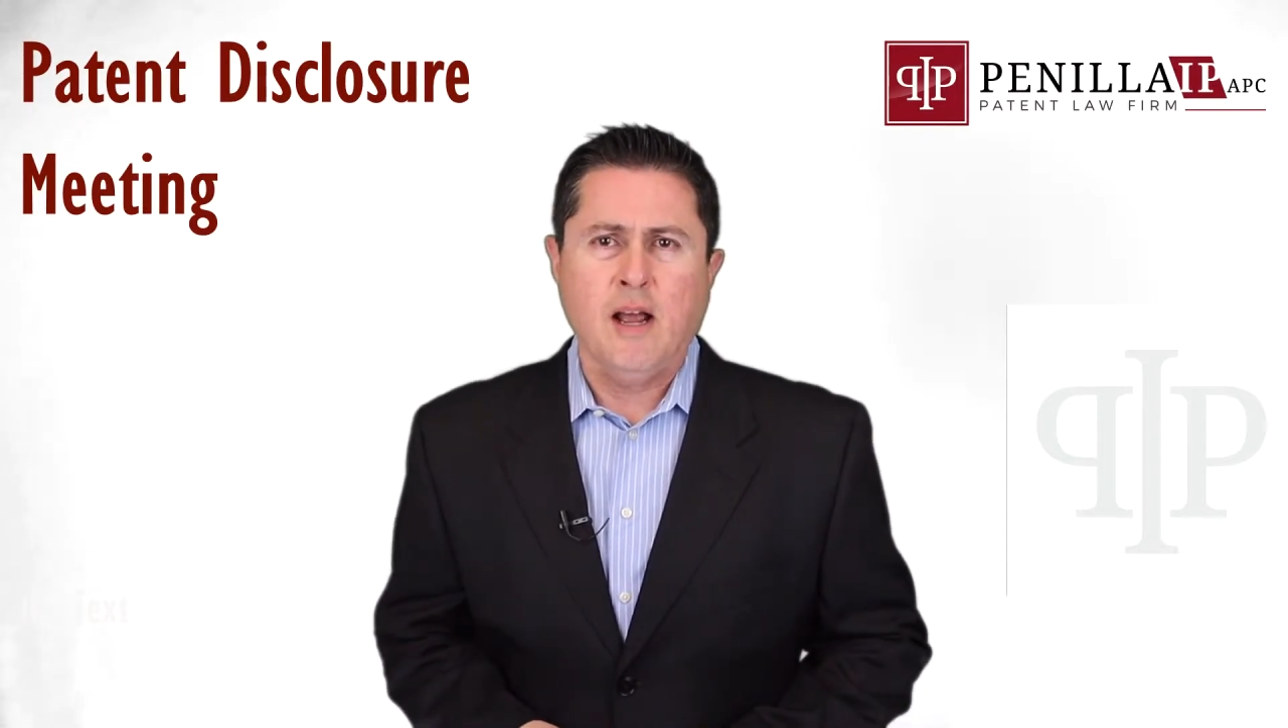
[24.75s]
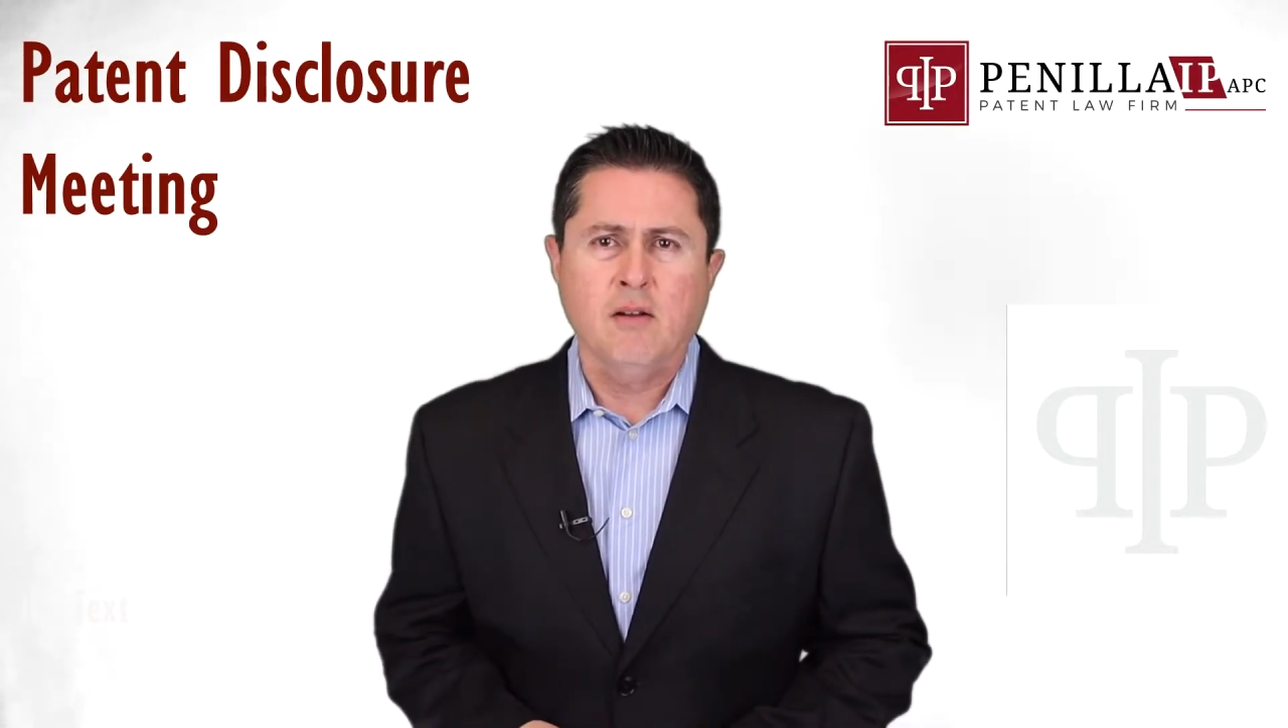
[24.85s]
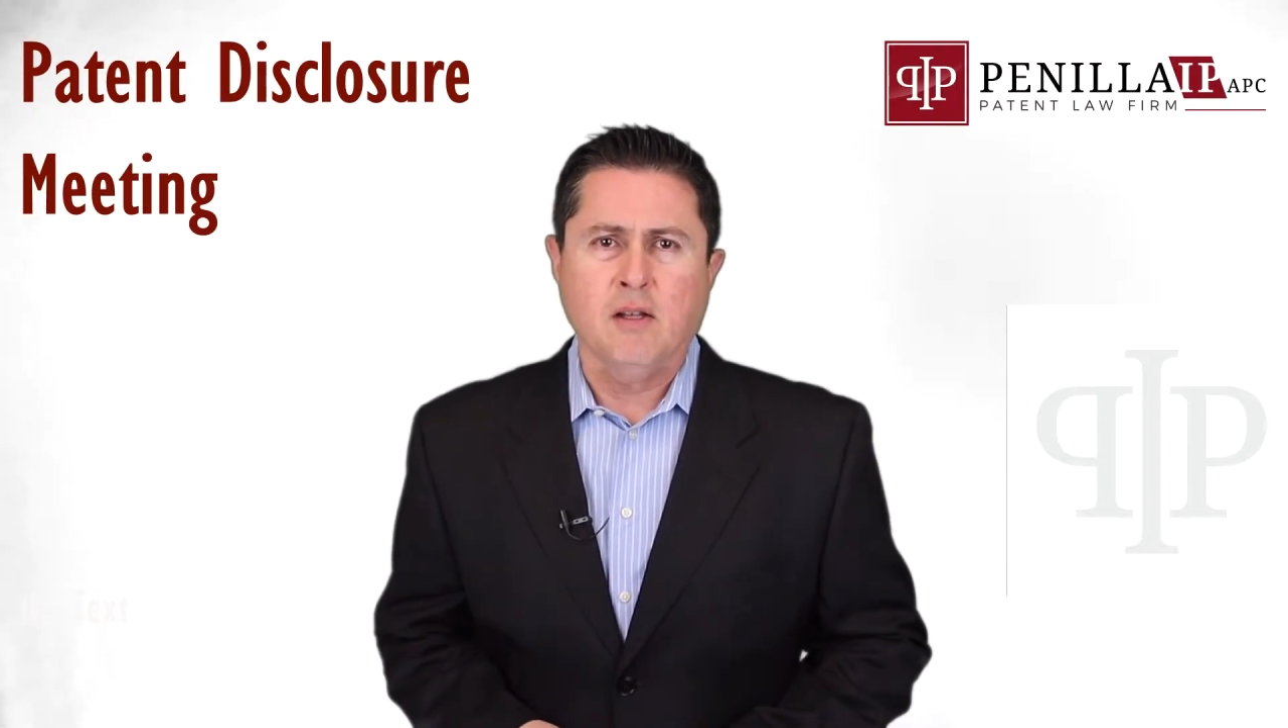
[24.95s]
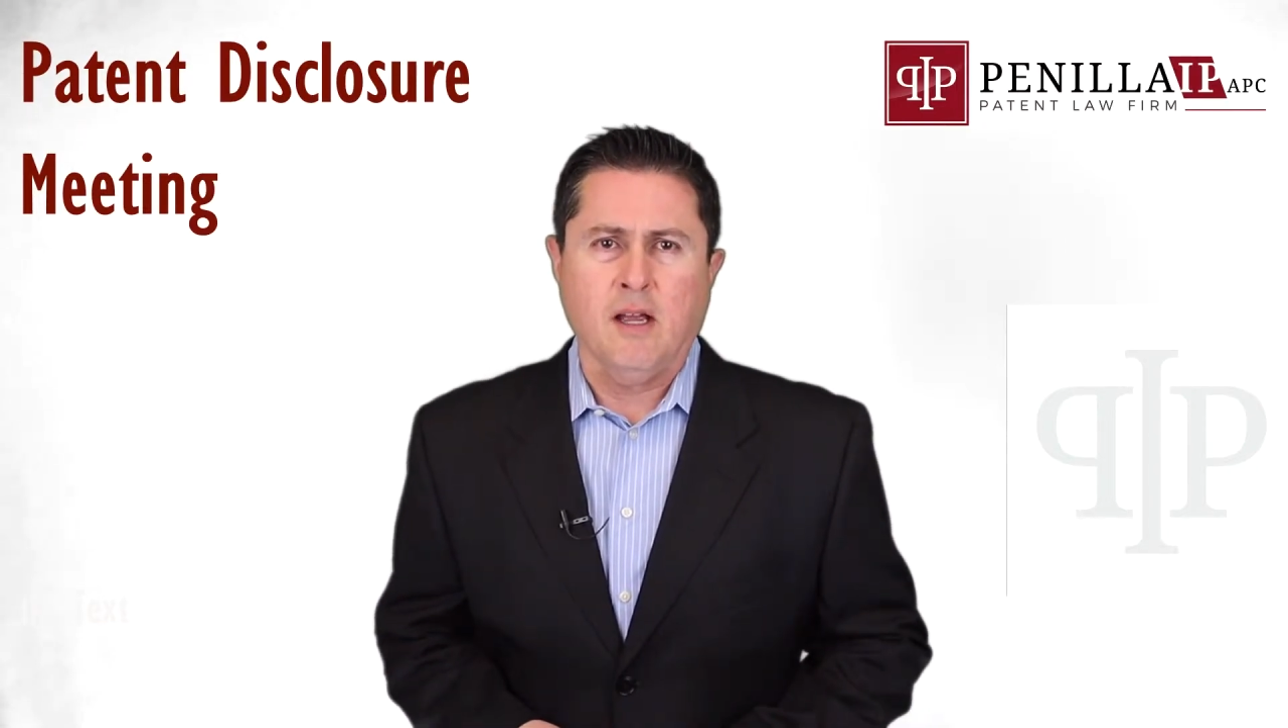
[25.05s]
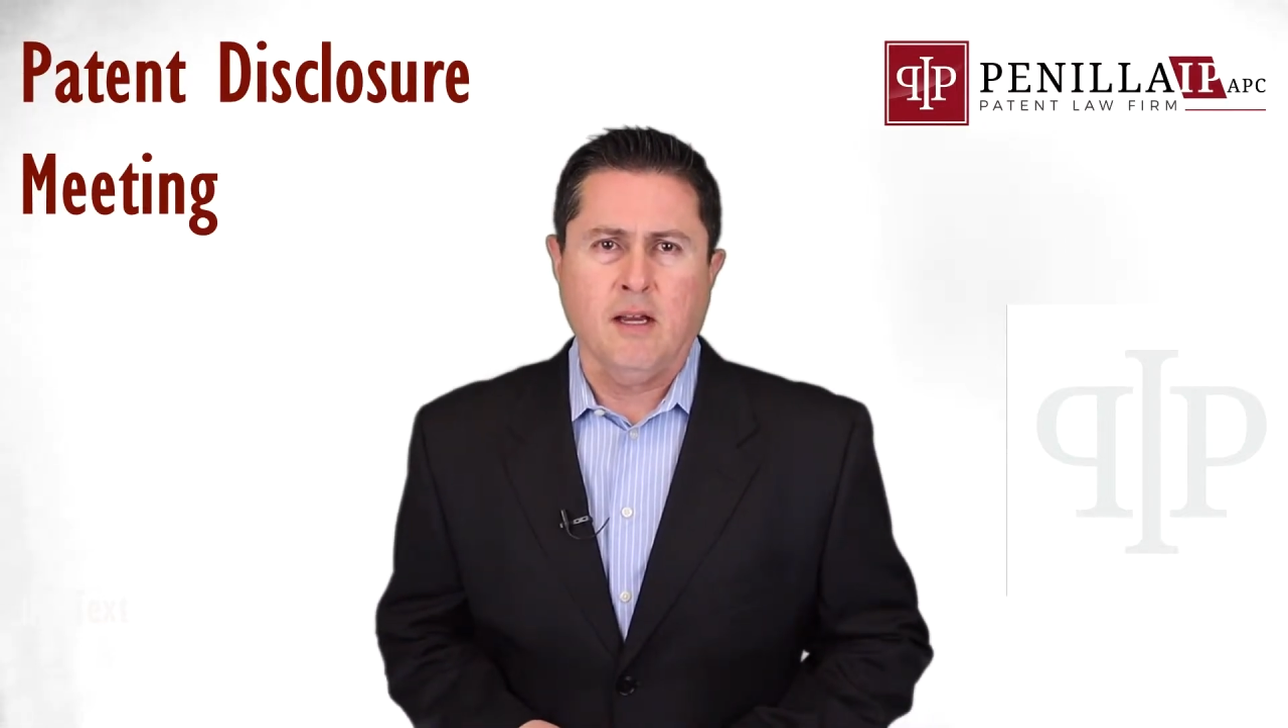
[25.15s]

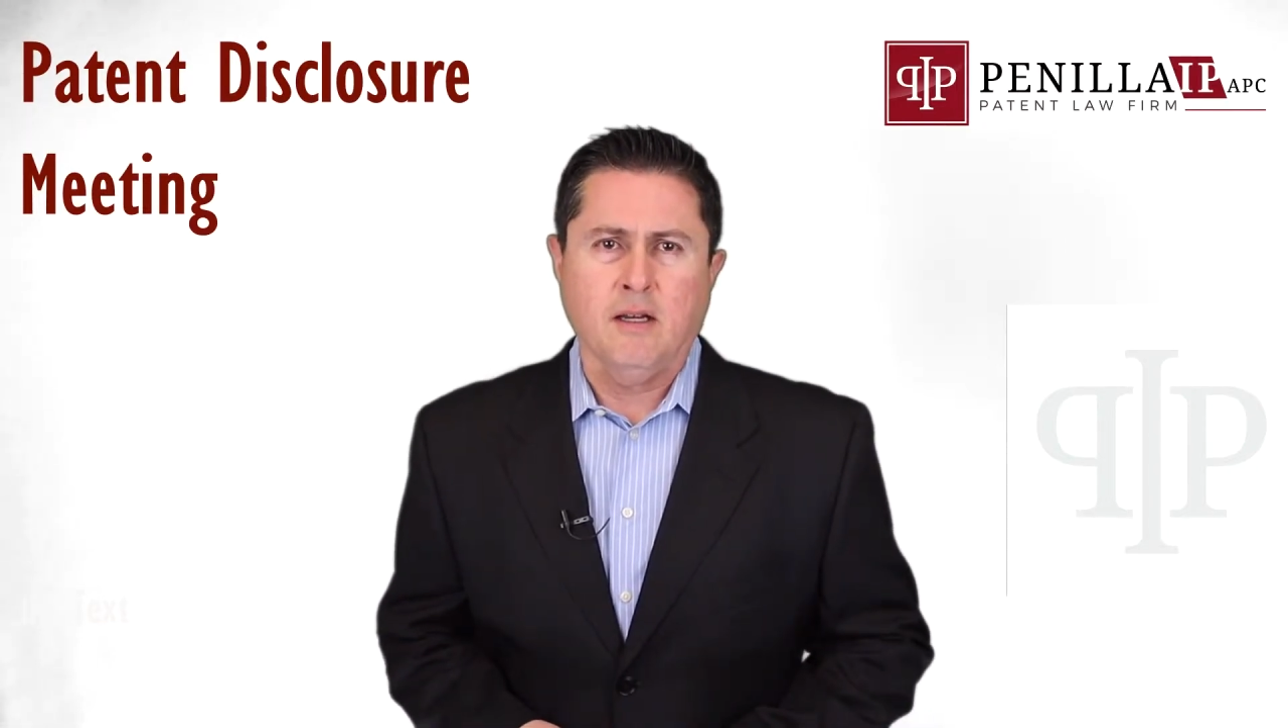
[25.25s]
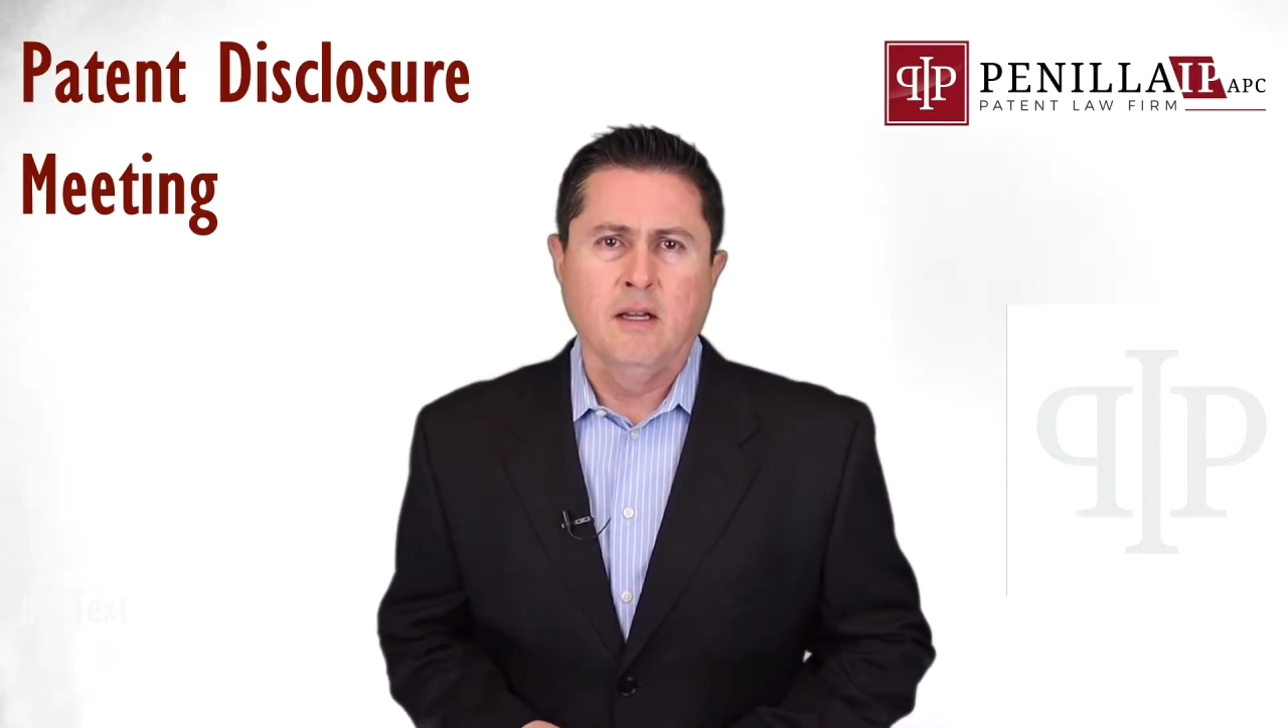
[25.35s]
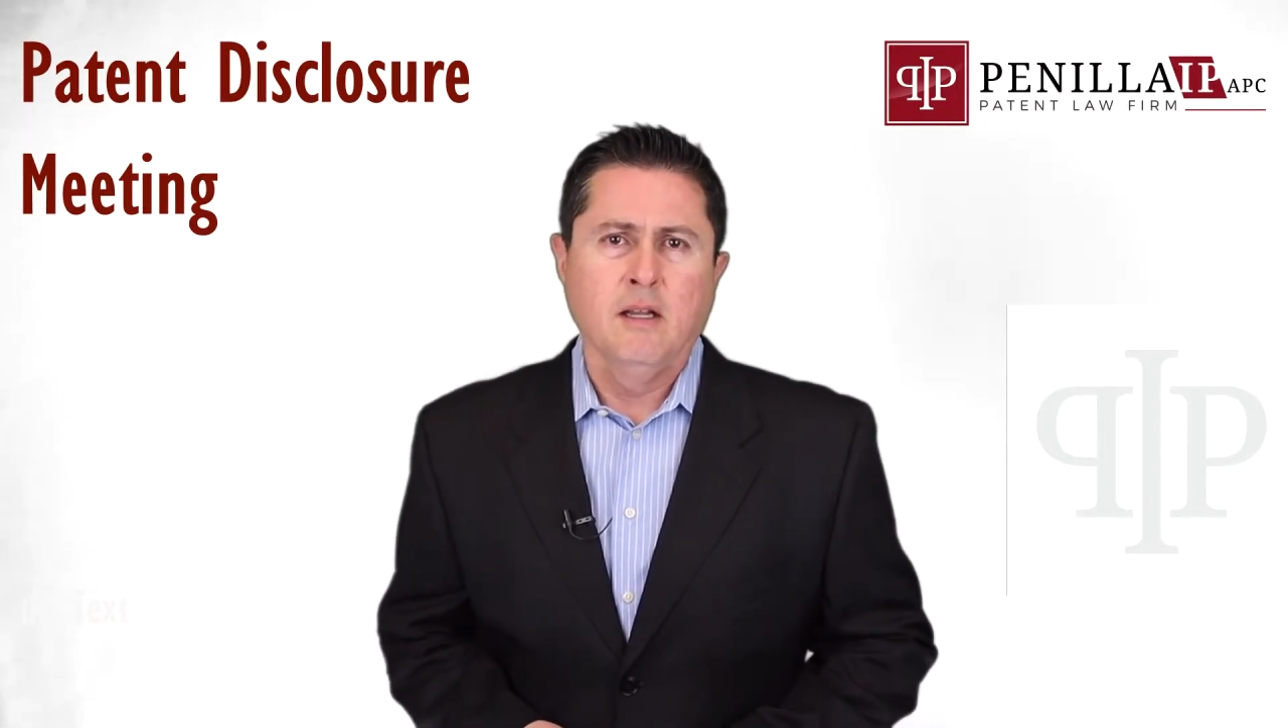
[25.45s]
outline